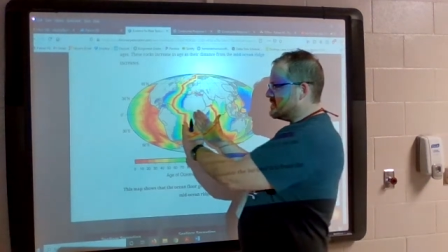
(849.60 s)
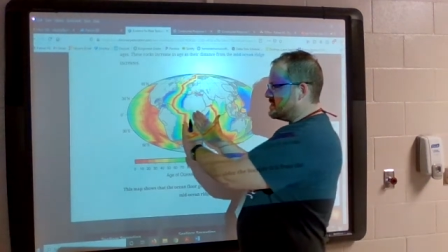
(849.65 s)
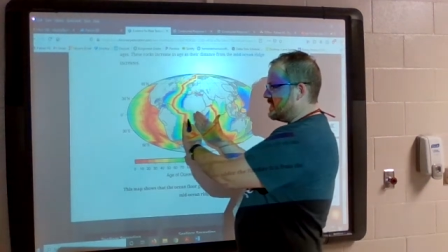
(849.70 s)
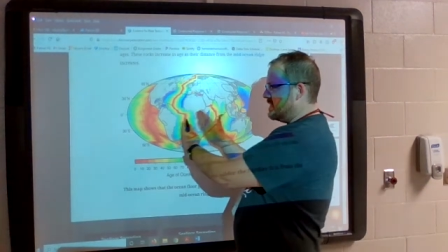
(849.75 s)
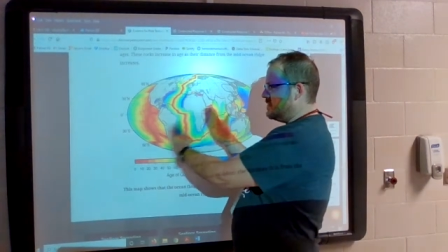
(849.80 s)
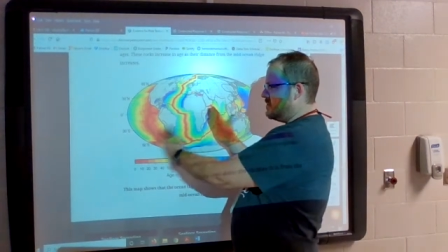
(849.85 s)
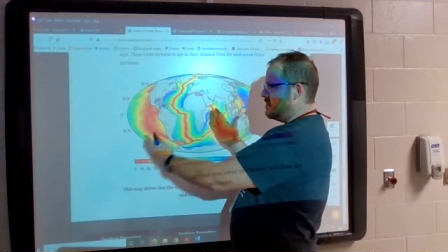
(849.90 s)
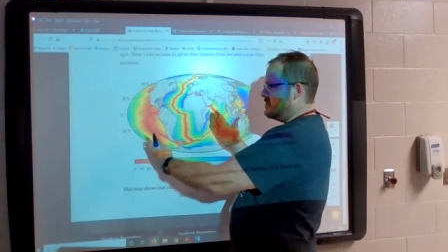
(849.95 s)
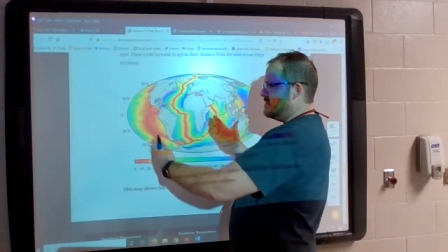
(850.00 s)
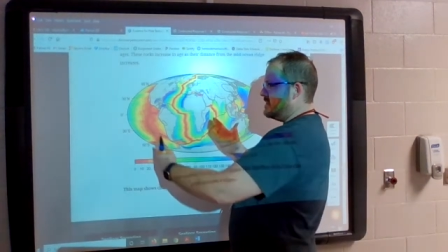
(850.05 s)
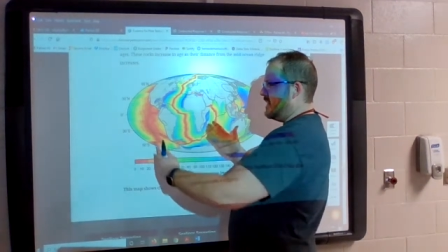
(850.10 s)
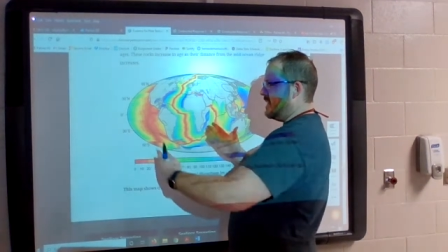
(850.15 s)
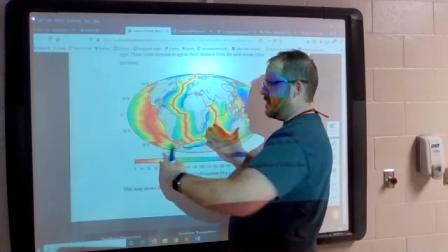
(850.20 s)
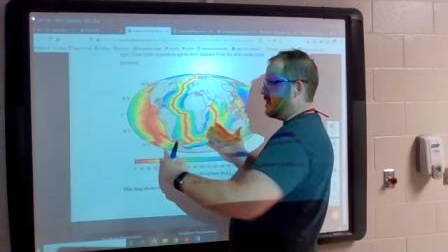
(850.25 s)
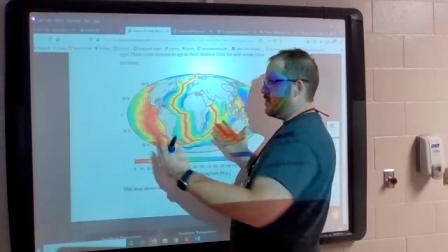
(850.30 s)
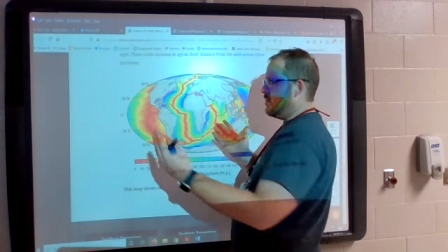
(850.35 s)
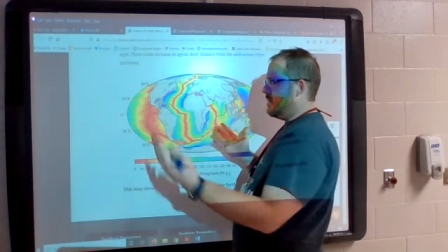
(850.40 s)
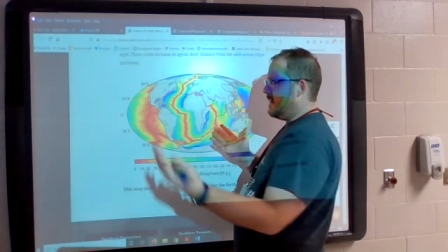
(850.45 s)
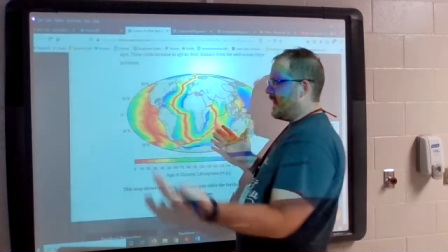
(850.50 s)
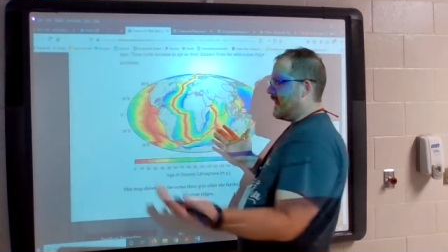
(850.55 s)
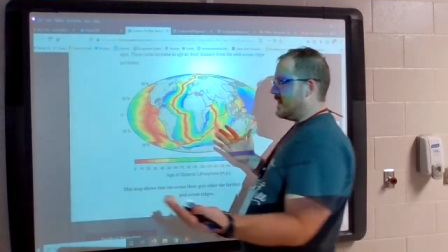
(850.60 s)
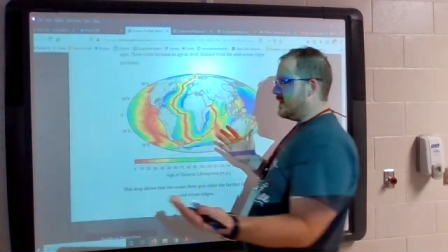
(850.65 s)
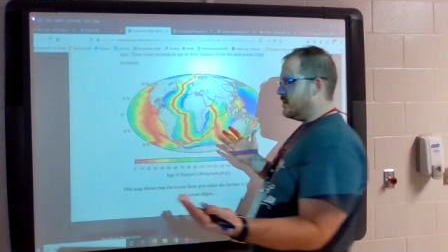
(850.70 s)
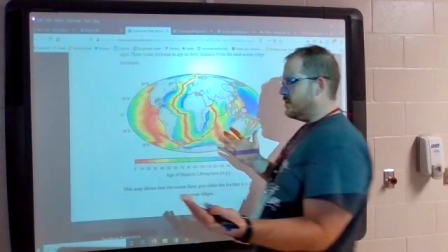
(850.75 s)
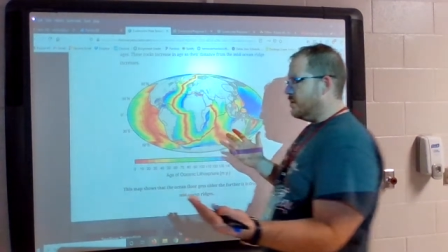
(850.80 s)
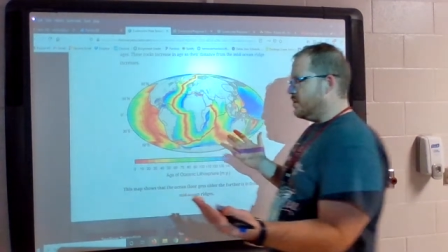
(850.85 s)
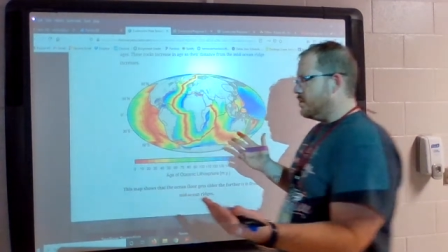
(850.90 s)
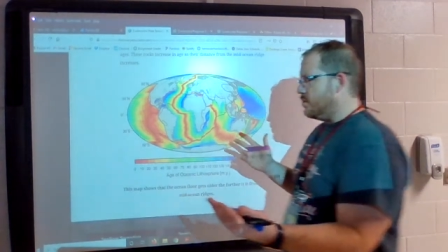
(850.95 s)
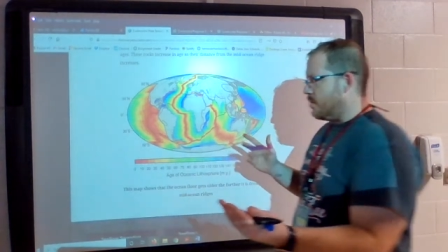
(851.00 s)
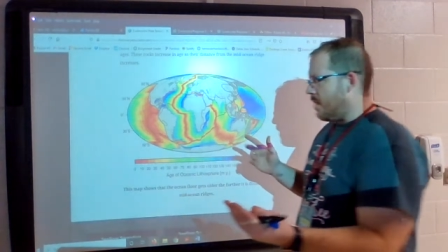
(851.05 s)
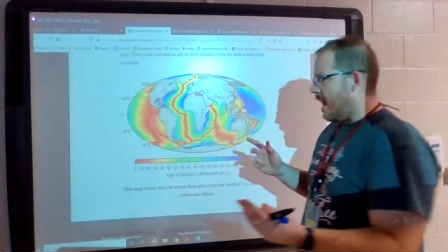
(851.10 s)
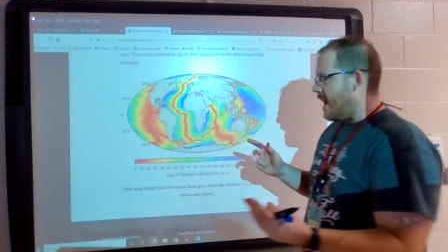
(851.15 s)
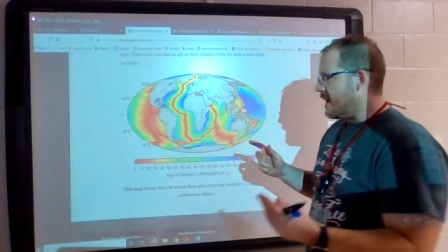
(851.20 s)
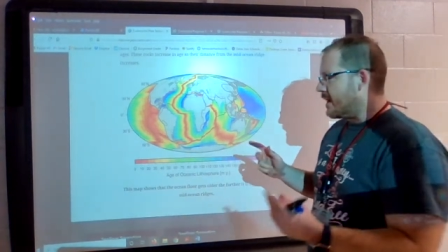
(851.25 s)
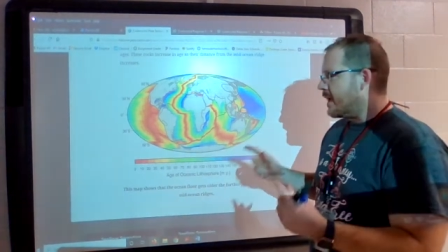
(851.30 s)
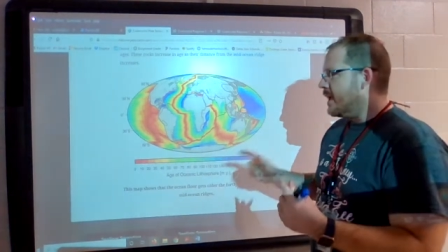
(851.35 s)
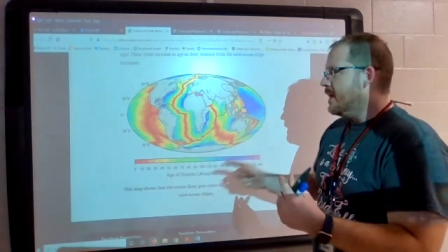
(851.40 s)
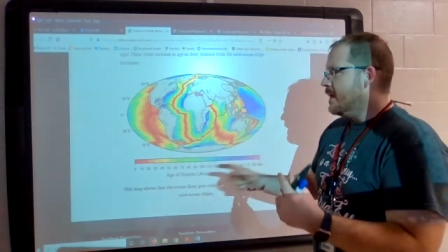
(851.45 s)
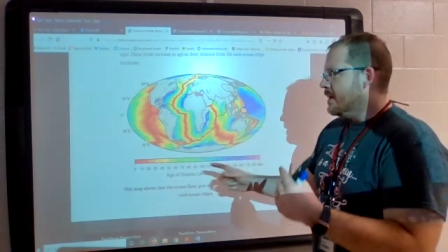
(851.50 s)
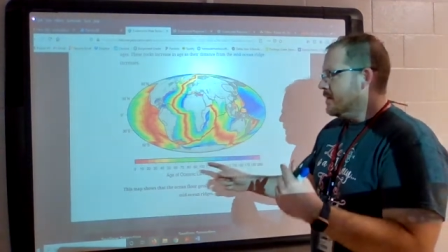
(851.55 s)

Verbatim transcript: centers that are creating new rock.